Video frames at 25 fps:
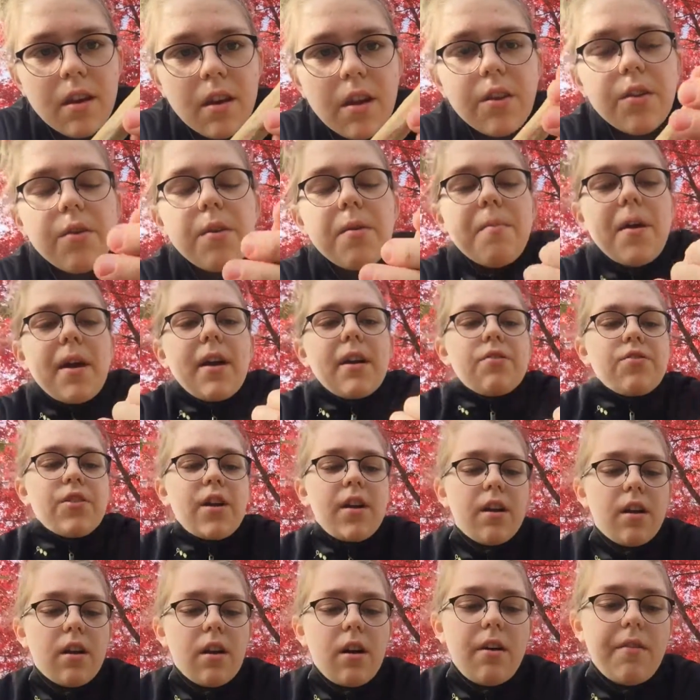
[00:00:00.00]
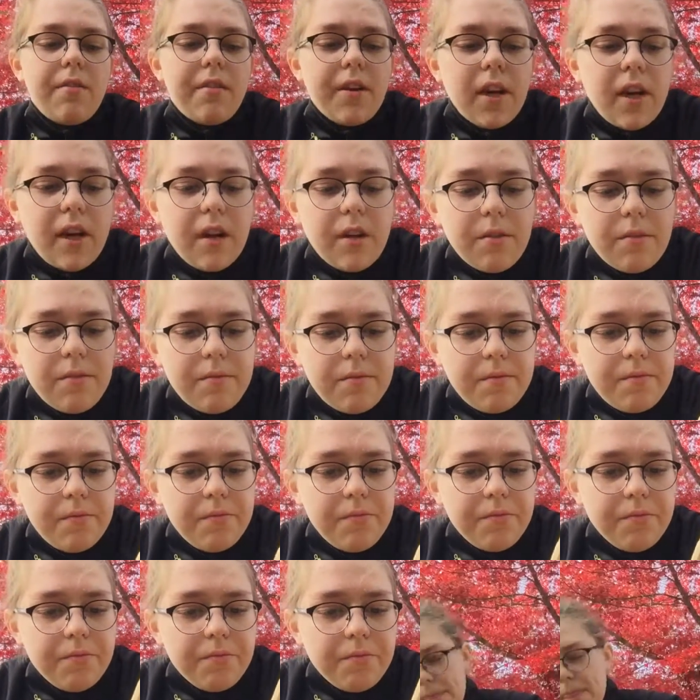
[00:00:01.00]
although I might try to carve it out.
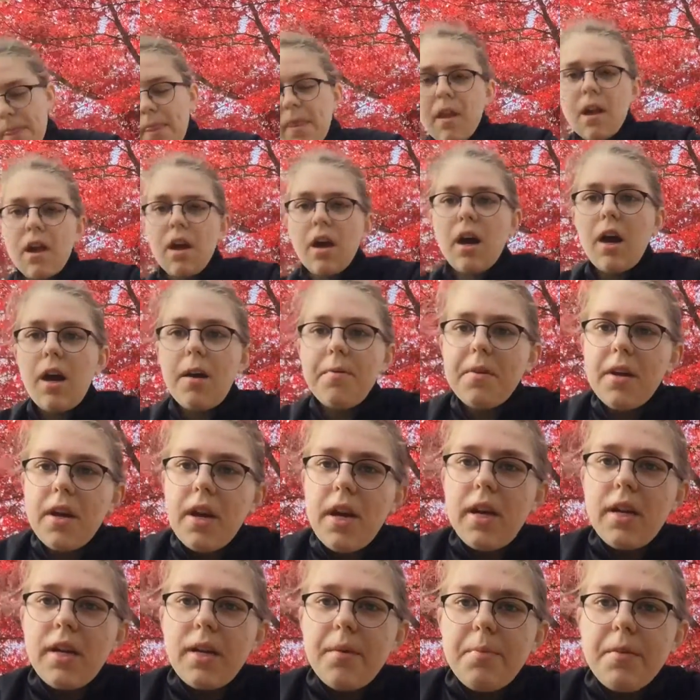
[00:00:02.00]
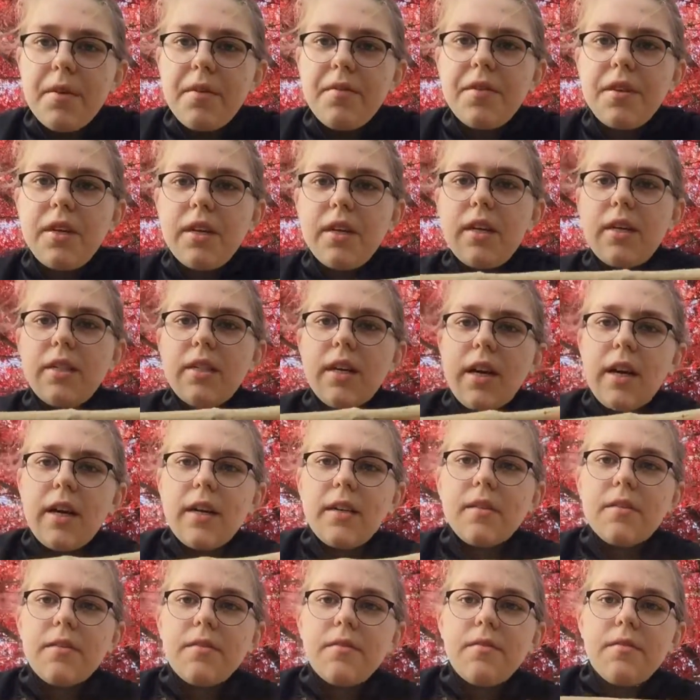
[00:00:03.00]
I'm gonna end up leaving it in,
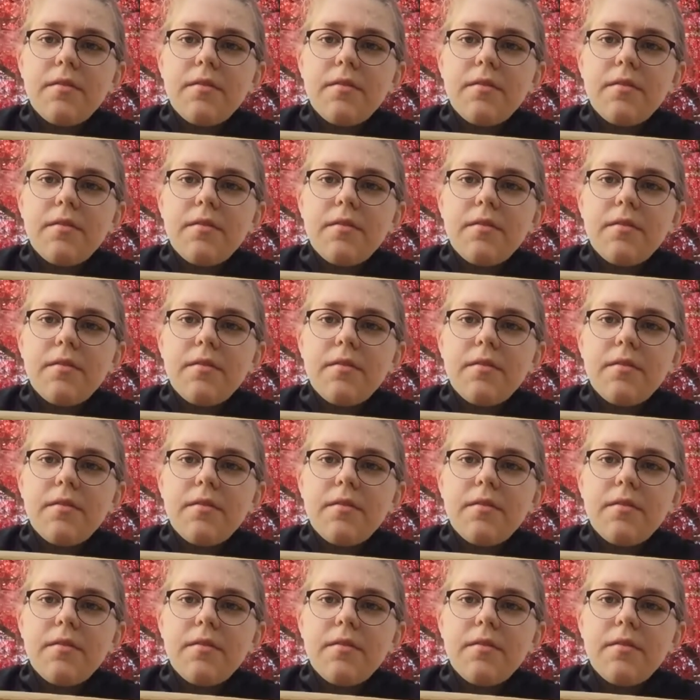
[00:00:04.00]
guys.